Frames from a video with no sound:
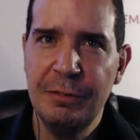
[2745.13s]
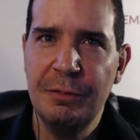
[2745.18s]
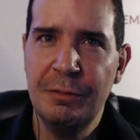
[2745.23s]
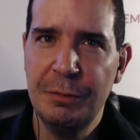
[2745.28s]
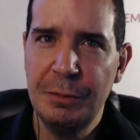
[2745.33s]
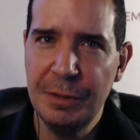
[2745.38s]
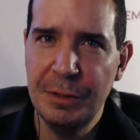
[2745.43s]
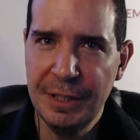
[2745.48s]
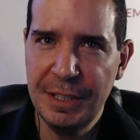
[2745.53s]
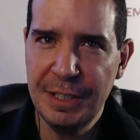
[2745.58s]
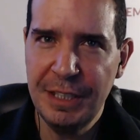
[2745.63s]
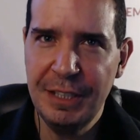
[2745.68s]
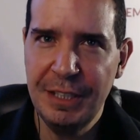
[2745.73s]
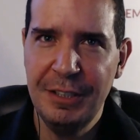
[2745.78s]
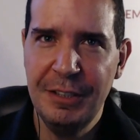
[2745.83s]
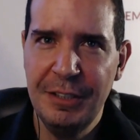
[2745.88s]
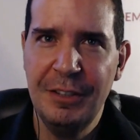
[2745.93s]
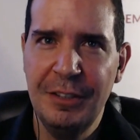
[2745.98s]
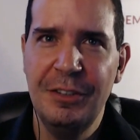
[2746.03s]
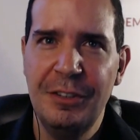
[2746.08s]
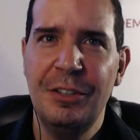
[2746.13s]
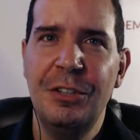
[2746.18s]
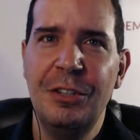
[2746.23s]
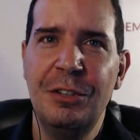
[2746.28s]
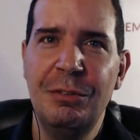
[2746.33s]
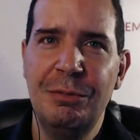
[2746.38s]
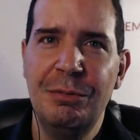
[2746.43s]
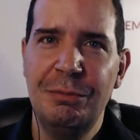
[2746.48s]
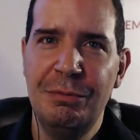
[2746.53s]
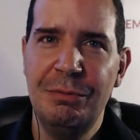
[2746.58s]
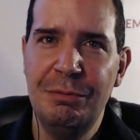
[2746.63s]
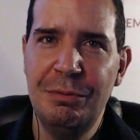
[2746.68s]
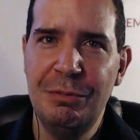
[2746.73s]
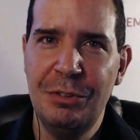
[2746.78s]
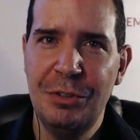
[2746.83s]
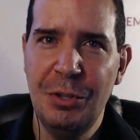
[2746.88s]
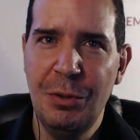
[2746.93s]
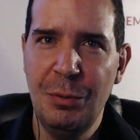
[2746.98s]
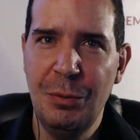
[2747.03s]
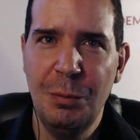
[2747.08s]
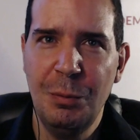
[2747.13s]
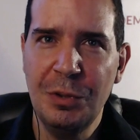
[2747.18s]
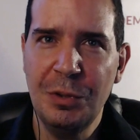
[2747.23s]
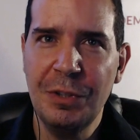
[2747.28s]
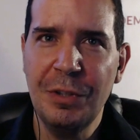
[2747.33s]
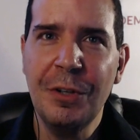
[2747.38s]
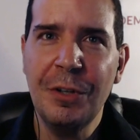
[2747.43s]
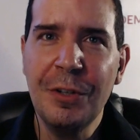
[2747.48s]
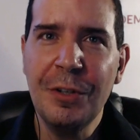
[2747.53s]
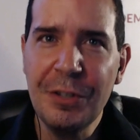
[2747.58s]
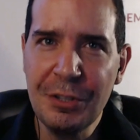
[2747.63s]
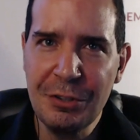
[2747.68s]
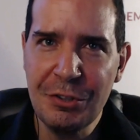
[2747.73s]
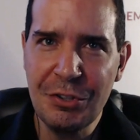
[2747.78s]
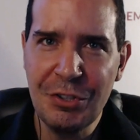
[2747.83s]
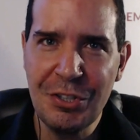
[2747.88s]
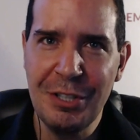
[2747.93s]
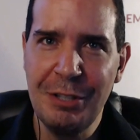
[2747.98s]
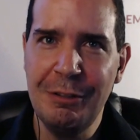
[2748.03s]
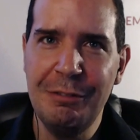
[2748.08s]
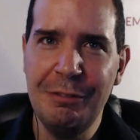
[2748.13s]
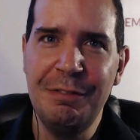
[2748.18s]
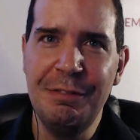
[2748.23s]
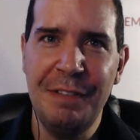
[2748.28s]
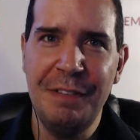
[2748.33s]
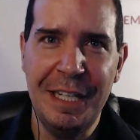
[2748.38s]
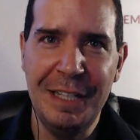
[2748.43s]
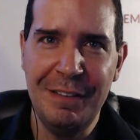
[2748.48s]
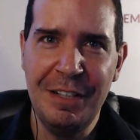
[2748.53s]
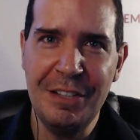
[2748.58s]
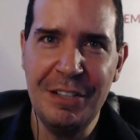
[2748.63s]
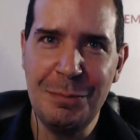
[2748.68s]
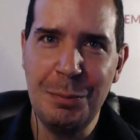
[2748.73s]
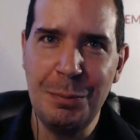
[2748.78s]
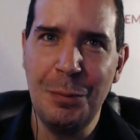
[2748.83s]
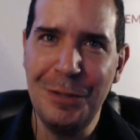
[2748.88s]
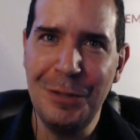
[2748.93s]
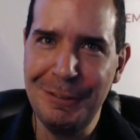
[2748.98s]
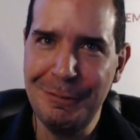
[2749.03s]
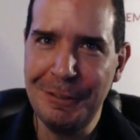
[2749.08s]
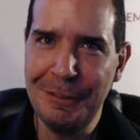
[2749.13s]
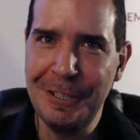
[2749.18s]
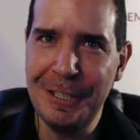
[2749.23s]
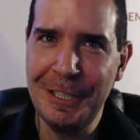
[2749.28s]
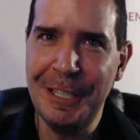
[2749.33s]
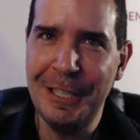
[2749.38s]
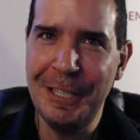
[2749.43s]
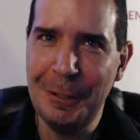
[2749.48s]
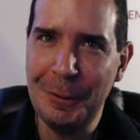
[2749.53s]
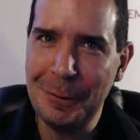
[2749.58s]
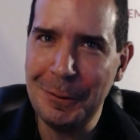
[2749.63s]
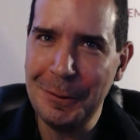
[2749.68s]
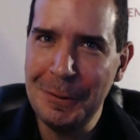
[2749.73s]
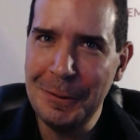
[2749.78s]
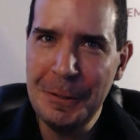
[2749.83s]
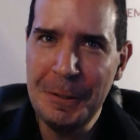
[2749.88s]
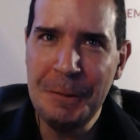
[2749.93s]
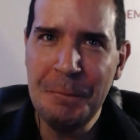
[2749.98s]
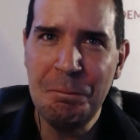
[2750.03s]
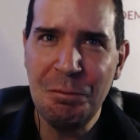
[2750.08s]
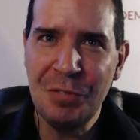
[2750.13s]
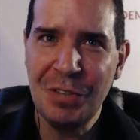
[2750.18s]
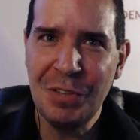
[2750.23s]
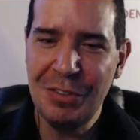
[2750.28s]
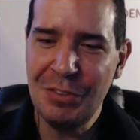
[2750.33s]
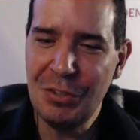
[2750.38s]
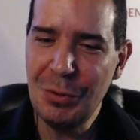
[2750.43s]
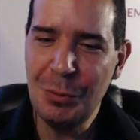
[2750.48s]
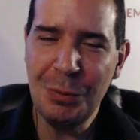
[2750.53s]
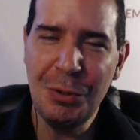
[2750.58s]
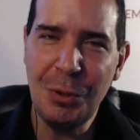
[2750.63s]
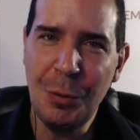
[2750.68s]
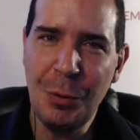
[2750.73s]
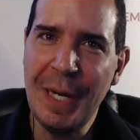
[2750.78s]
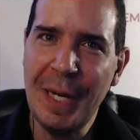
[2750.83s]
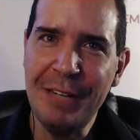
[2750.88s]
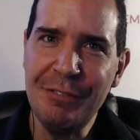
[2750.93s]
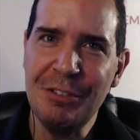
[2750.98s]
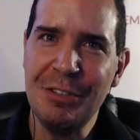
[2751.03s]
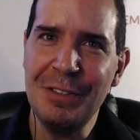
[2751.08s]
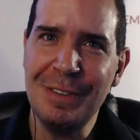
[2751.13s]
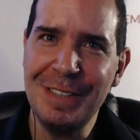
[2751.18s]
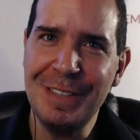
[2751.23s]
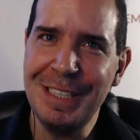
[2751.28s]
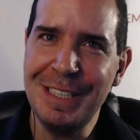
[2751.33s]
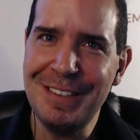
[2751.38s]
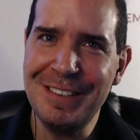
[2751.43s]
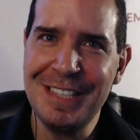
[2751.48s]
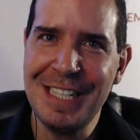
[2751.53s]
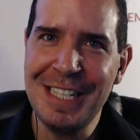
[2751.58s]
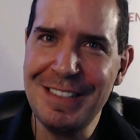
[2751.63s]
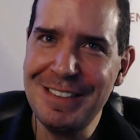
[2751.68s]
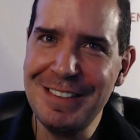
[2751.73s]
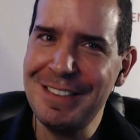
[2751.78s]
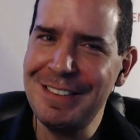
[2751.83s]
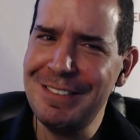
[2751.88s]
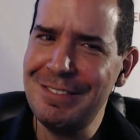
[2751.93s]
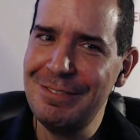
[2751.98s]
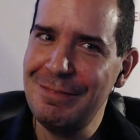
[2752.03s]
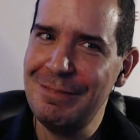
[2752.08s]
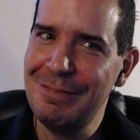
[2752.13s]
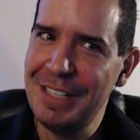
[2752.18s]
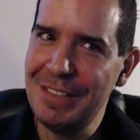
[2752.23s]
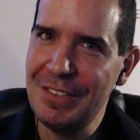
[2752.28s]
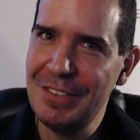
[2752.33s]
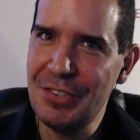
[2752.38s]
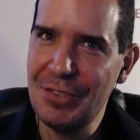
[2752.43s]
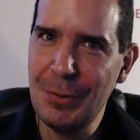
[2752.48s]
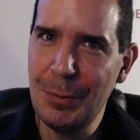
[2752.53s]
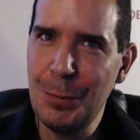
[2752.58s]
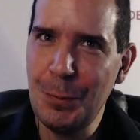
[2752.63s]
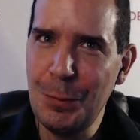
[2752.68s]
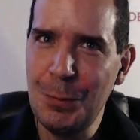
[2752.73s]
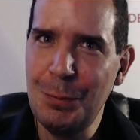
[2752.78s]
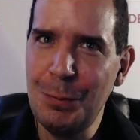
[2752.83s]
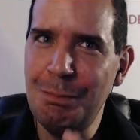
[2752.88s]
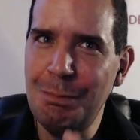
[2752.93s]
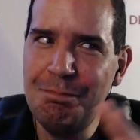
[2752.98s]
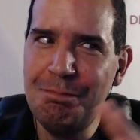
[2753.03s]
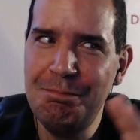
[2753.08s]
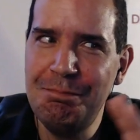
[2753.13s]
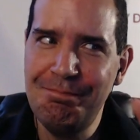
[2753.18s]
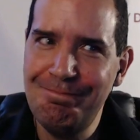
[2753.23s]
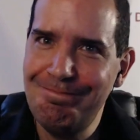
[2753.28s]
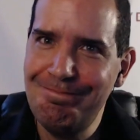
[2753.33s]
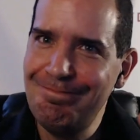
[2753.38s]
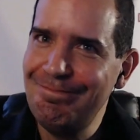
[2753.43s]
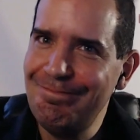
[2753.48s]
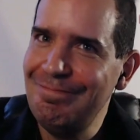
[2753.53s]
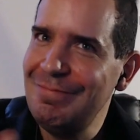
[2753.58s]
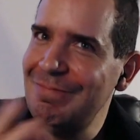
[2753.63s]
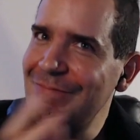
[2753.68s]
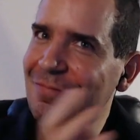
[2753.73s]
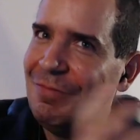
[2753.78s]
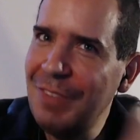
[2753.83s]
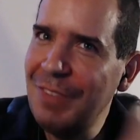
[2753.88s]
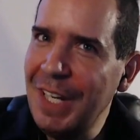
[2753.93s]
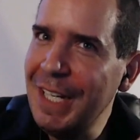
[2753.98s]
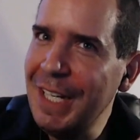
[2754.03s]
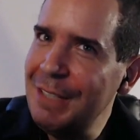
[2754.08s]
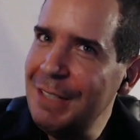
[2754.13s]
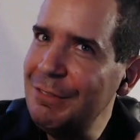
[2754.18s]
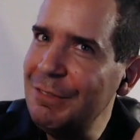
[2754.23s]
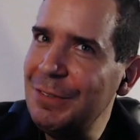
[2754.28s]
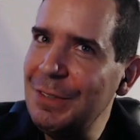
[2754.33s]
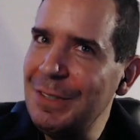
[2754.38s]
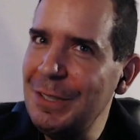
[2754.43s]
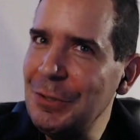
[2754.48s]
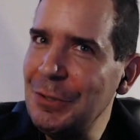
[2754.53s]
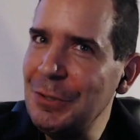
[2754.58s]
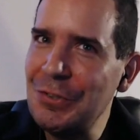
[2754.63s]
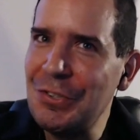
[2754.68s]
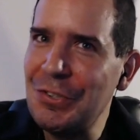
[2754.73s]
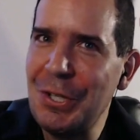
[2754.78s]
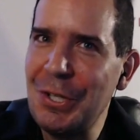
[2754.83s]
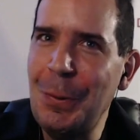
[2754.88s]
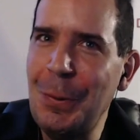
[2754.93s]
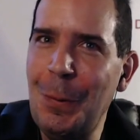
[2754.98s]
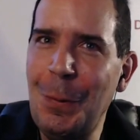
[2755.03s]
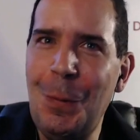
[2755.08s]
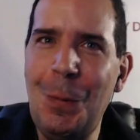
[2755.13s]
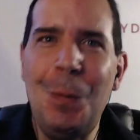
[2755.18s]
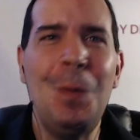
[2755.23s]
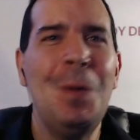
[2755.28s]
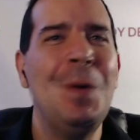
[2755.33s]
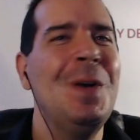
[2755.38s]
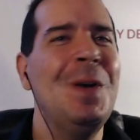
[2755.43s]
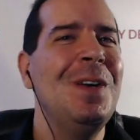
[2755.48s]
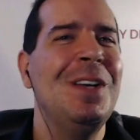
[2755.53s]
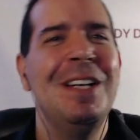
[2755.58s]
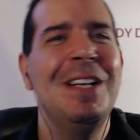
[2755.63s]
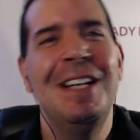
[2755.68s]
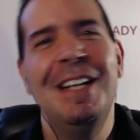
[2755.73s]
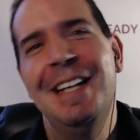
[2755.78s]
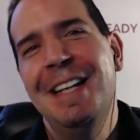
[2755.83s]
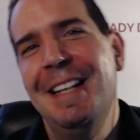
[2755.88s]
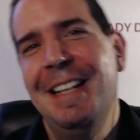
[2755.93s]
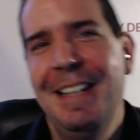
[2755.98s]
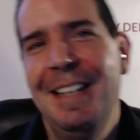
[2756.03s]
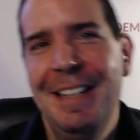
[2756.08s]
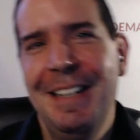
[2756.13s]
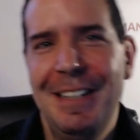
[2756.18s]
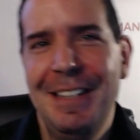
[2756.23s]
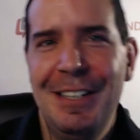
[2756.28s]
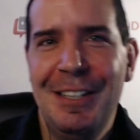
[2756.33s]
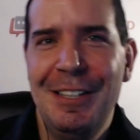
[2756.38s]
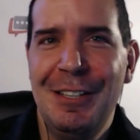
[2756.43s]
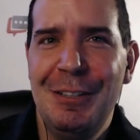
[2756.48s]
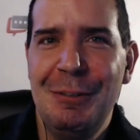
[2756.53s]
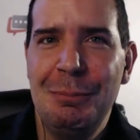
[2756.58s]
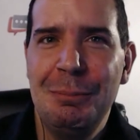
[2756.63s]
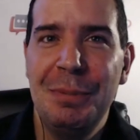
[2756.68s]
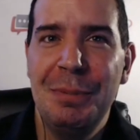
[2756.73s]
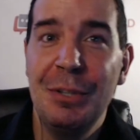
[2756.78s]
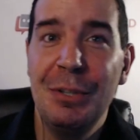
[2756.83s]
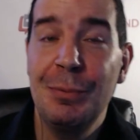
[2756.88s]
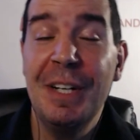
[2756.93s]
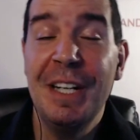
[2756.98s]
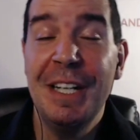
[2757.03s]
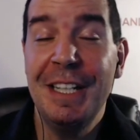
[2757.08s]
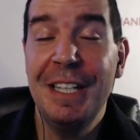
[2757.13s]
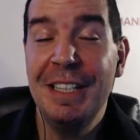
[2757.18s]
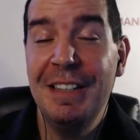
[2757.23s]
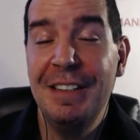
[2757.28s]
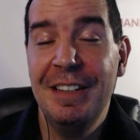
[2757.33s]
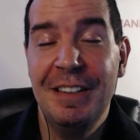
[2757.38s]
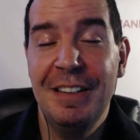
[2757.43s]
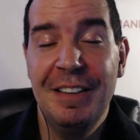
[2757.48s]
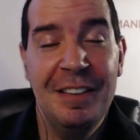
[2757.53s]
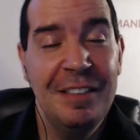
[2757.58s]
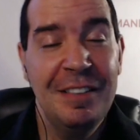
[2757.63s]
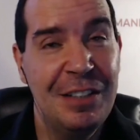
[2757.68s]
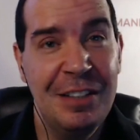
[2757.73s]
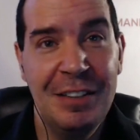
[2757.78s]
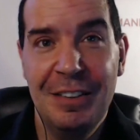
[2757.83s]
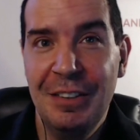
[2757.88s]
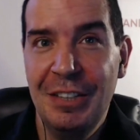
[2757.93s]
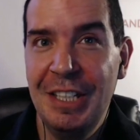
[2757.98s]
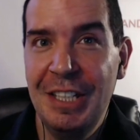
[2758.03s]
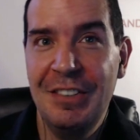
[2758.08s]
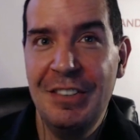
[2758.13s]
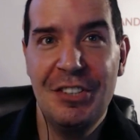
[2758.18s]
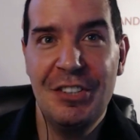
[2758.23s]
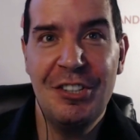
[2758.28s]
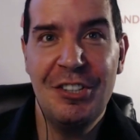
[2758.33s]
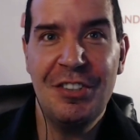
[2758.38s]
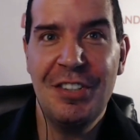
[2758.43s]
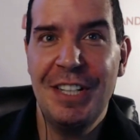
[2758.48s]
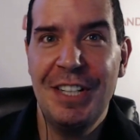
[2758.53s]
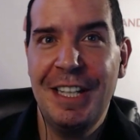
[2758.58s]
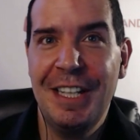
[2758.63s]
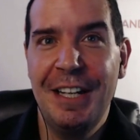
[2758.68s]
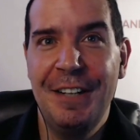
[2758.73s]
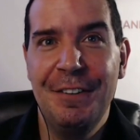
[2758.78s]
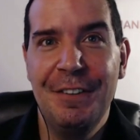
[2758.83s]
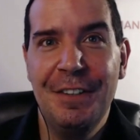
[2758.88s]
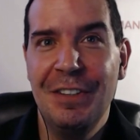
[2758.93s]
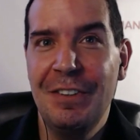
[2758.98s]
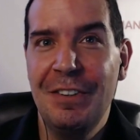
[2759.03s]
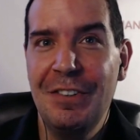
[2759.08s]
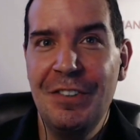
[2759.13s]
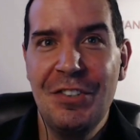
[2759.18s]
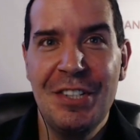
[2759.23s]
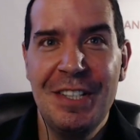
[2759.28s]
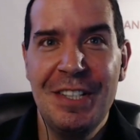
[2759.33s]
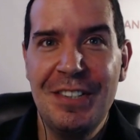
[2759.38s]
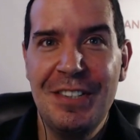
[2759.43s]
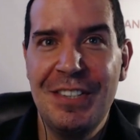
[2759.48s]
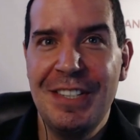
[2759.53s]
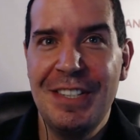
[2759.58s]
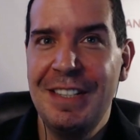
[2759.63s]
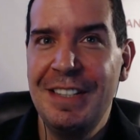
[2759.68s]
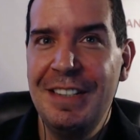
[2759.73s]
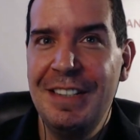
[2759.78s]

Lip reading: Really? You don't want to hurt yourself at this point right now. Don't go after links. That's so 5 years ago." But you're right. It's just like hiring an arsonist,